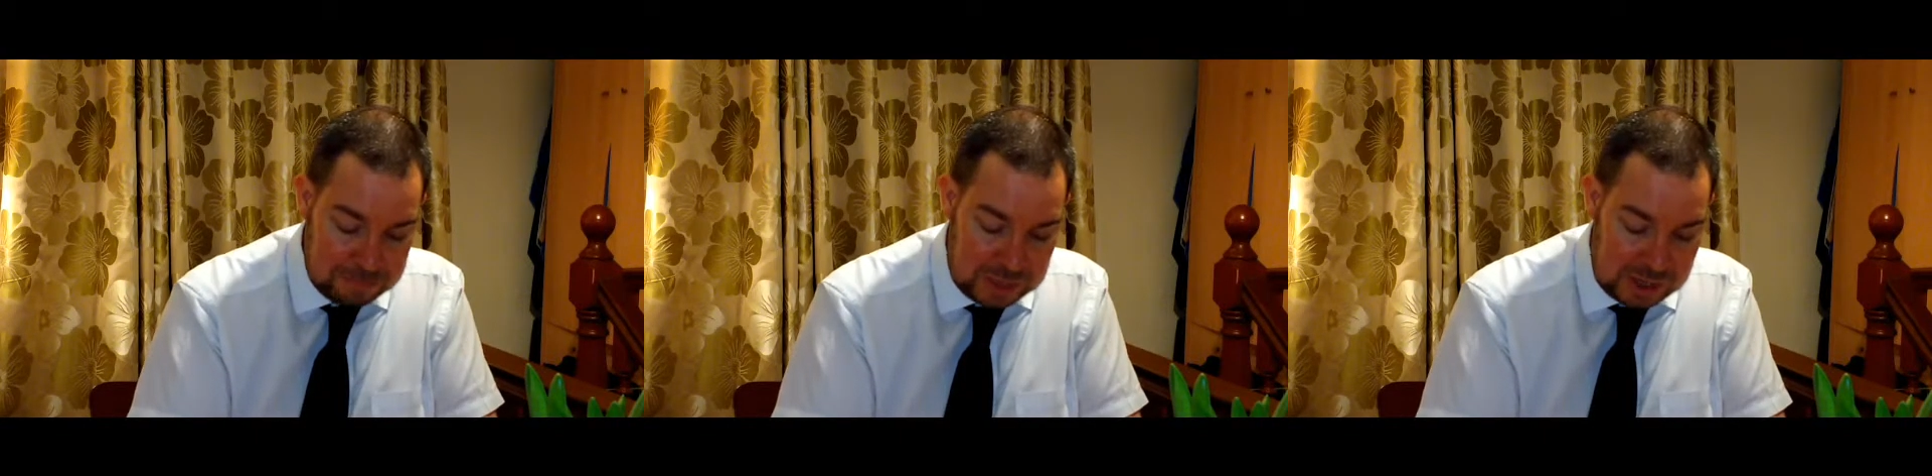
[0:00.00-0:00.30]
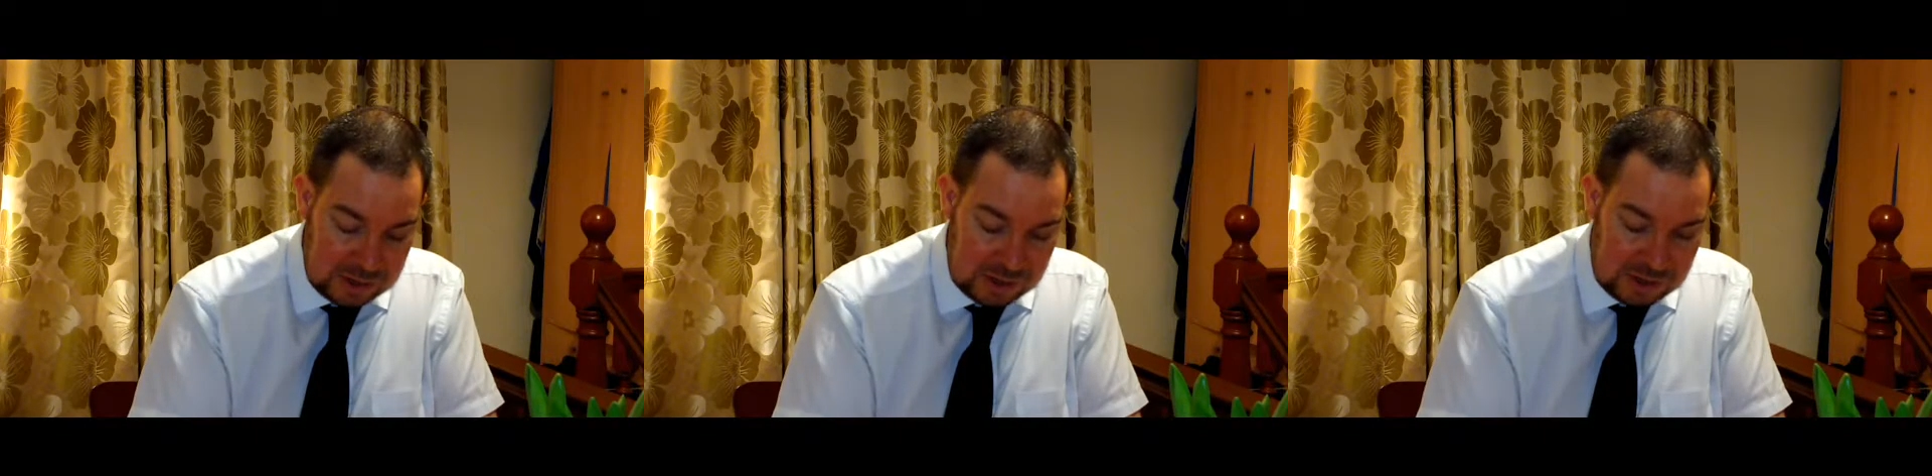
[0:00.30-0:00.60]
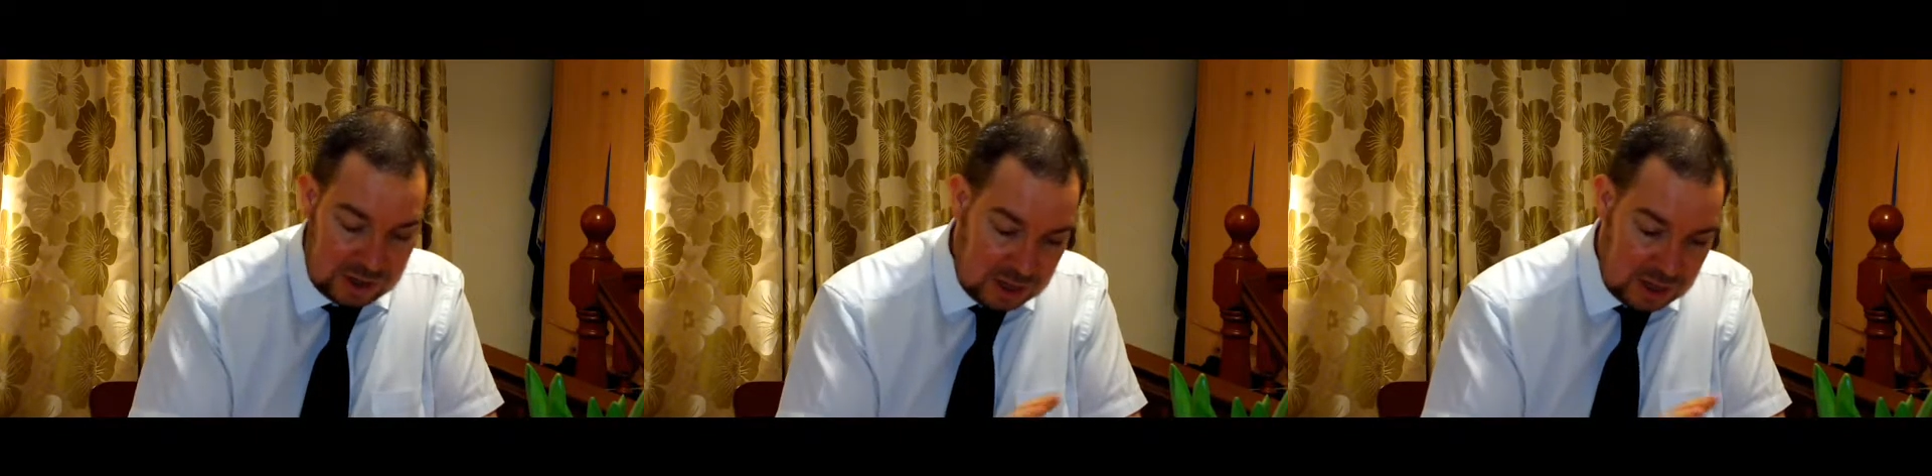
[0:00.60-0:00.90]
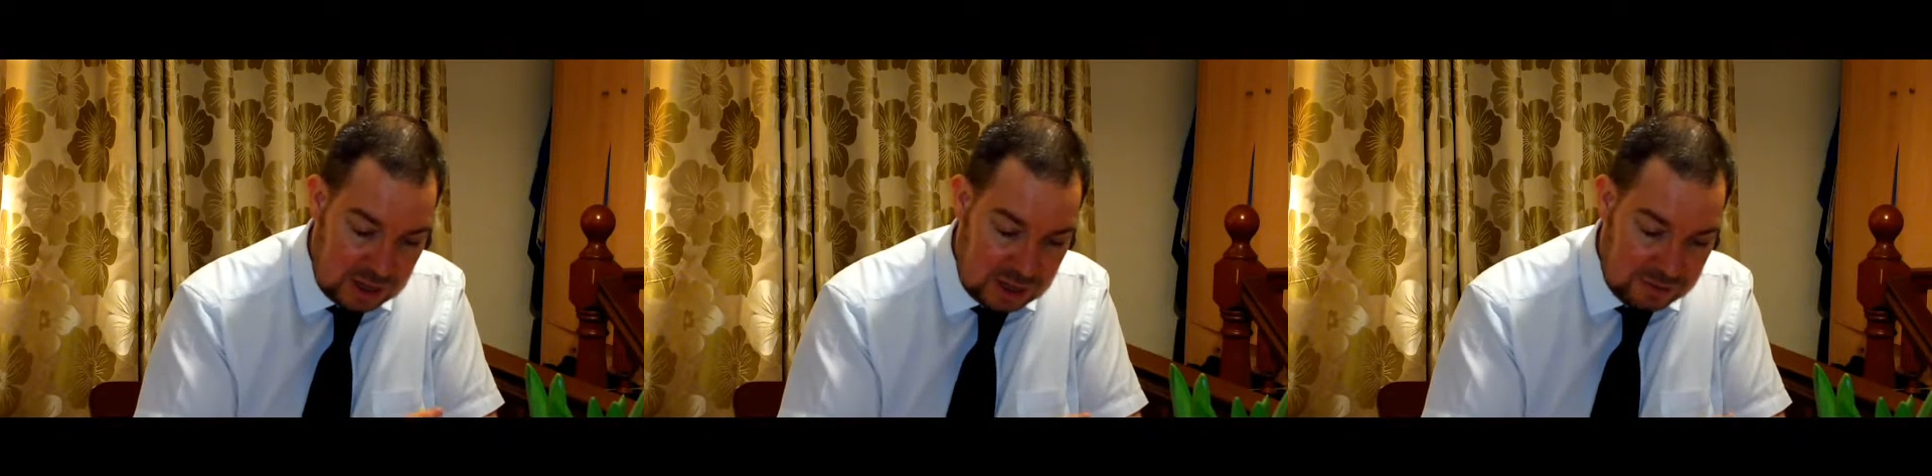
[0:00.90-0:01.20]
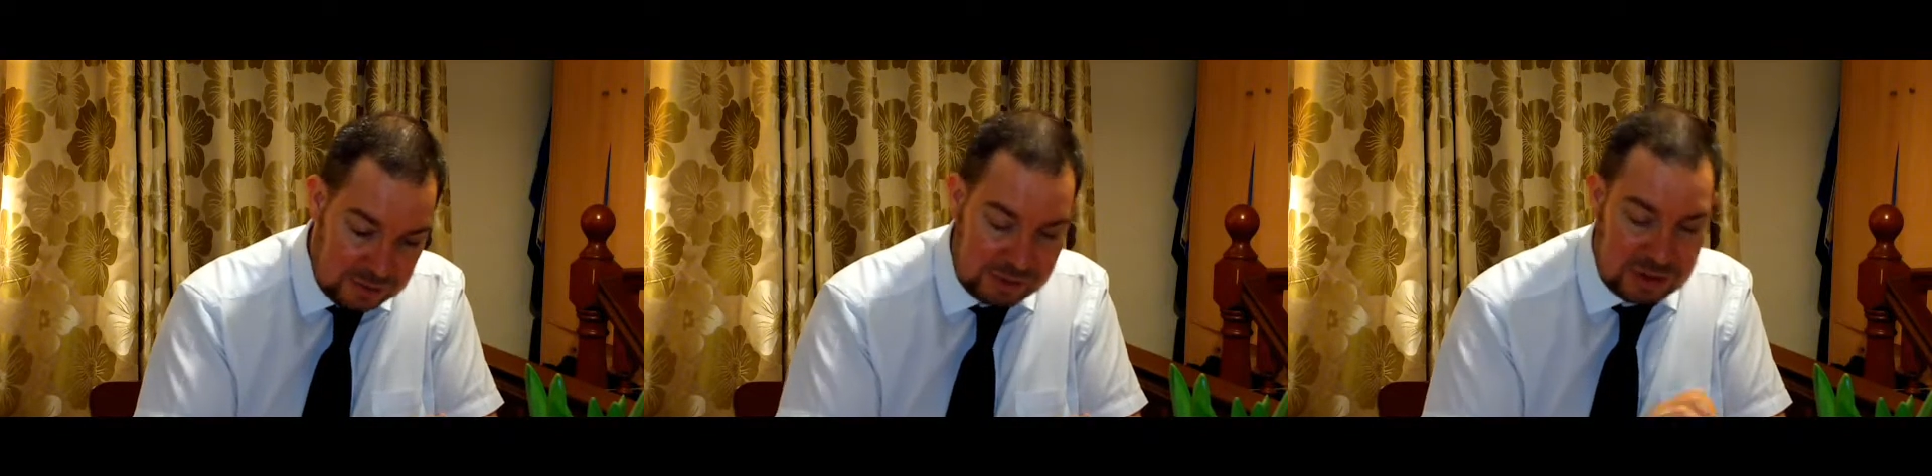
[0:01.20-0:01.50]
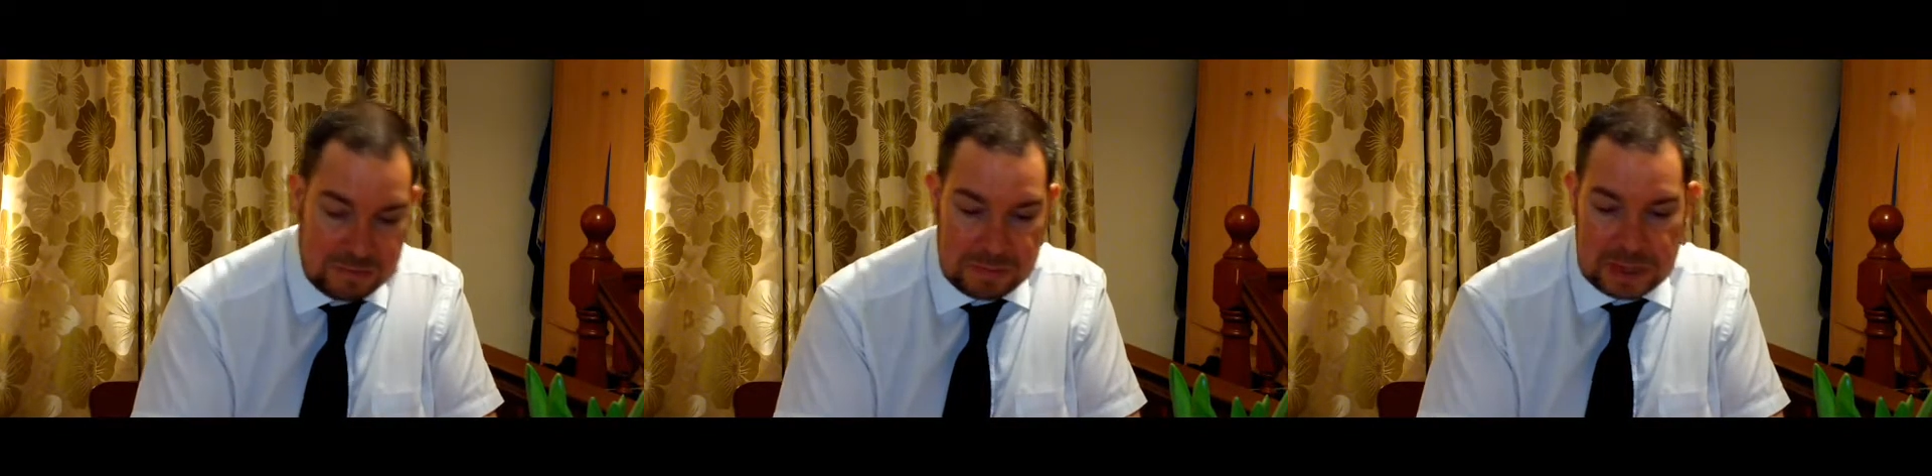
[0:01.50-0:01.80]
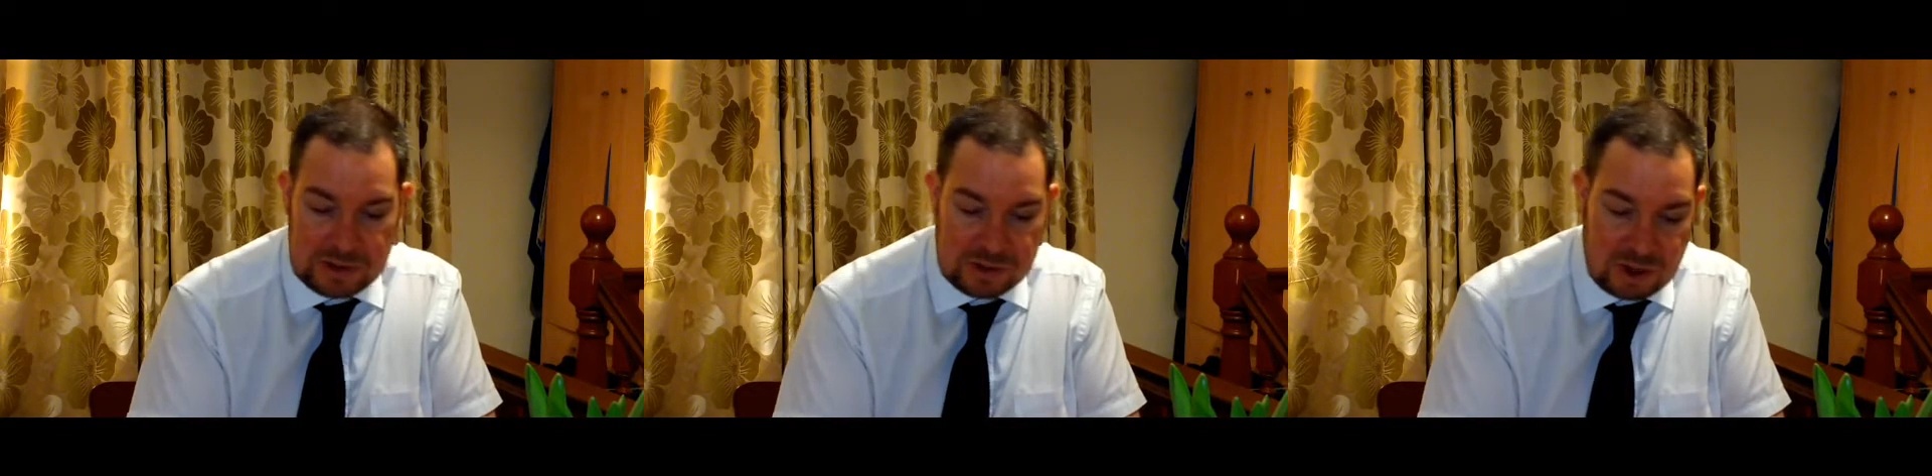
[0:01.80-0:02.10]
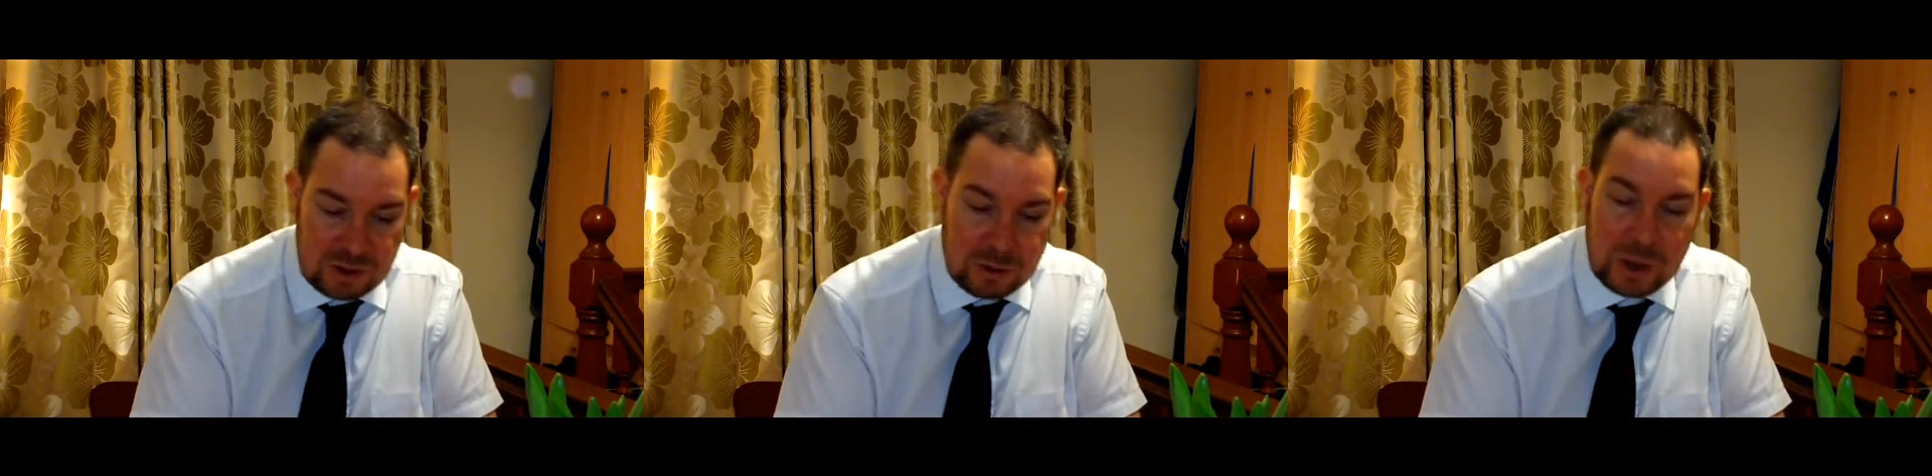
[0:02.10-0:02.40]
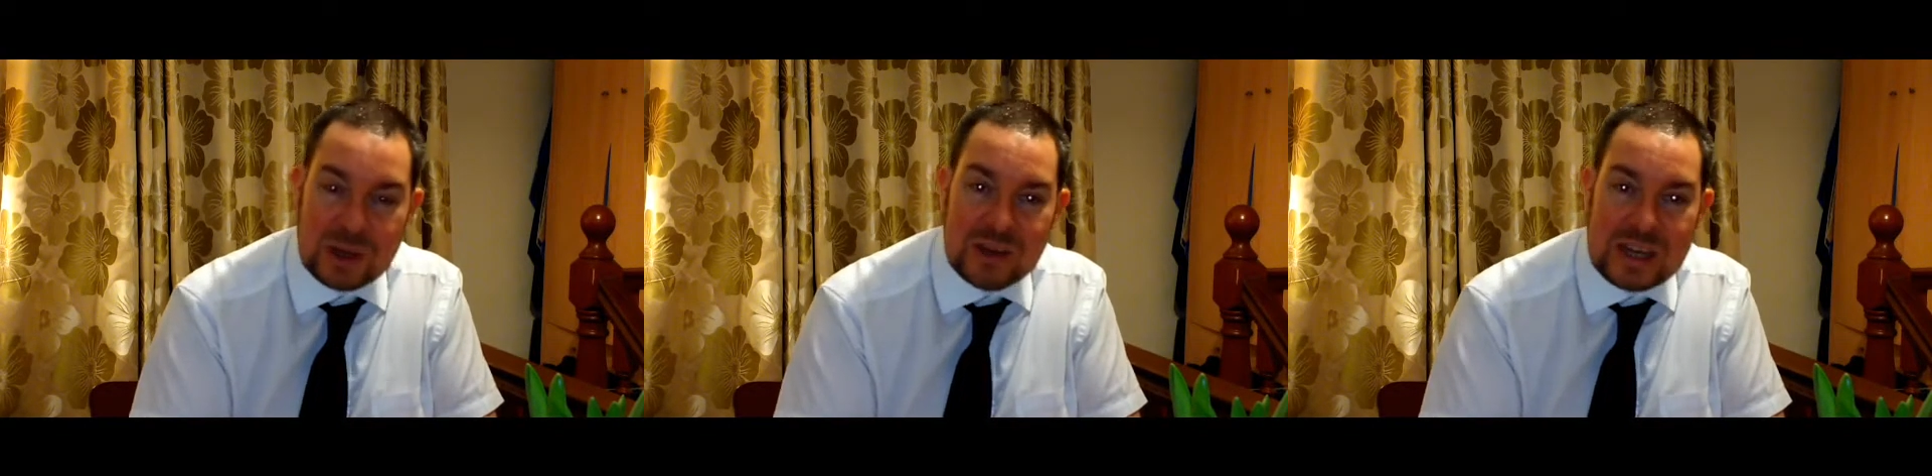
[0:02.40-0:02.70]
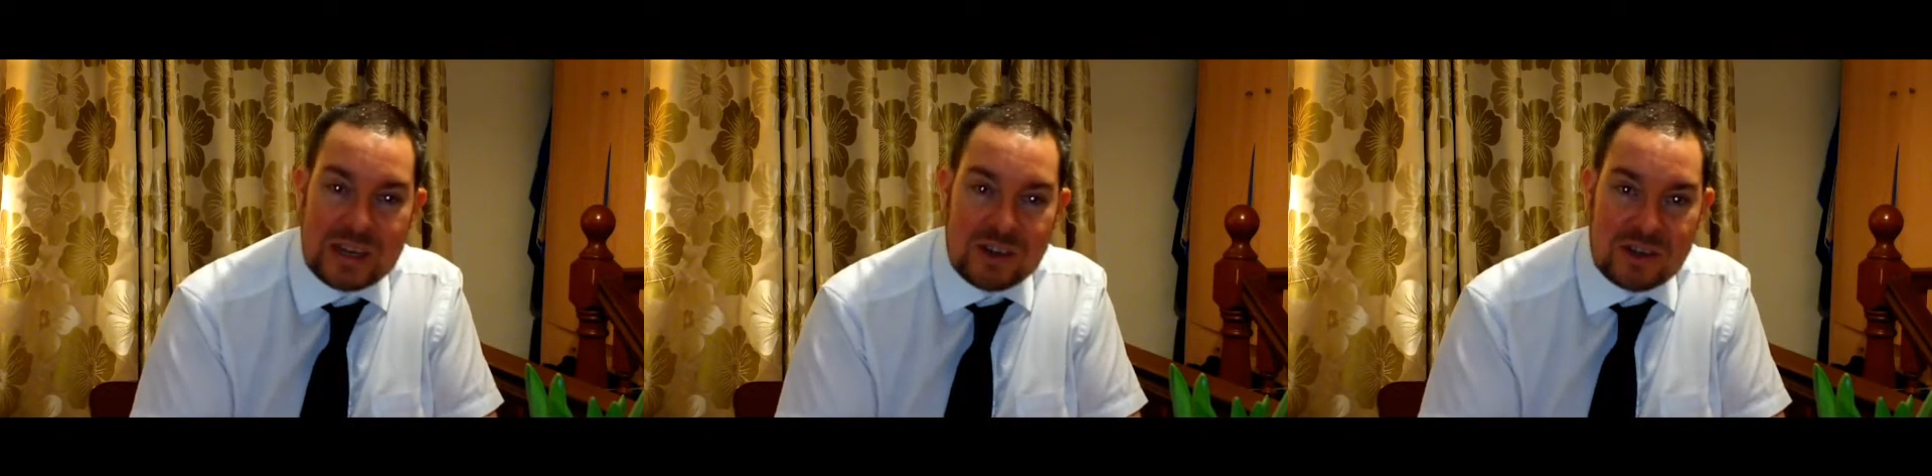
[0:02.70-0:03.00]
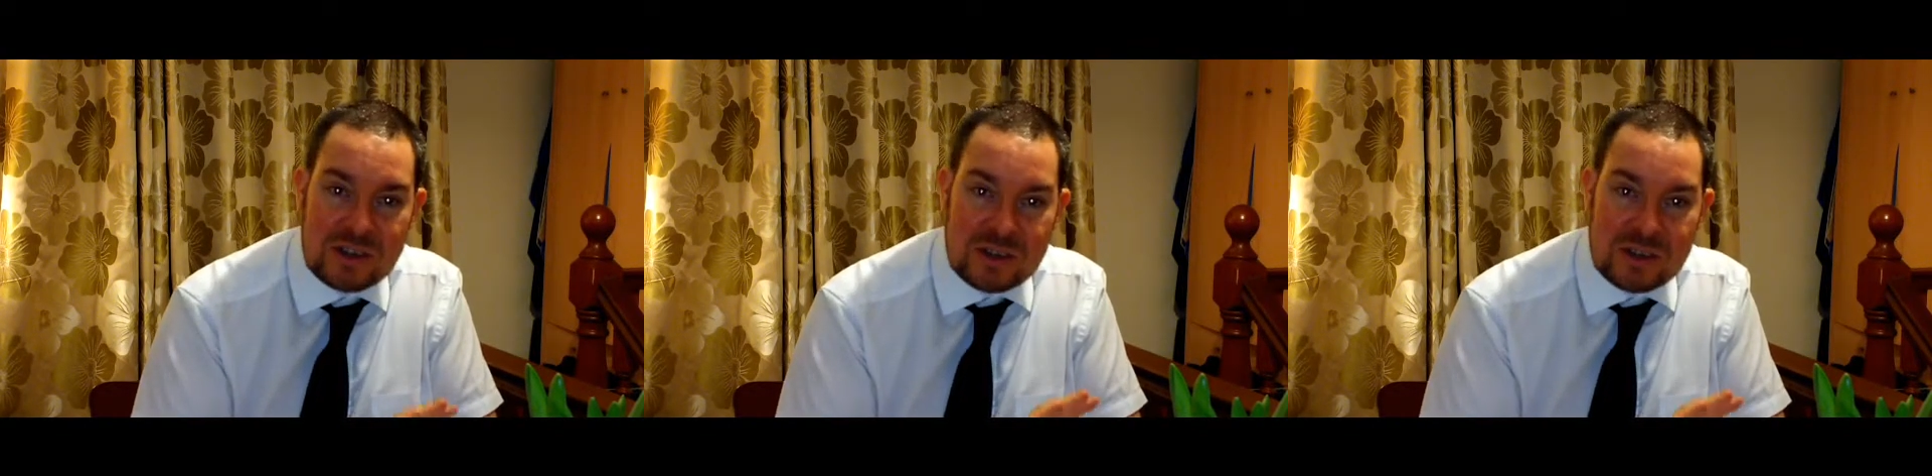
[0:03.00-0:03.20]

because fountain pens are quite a niche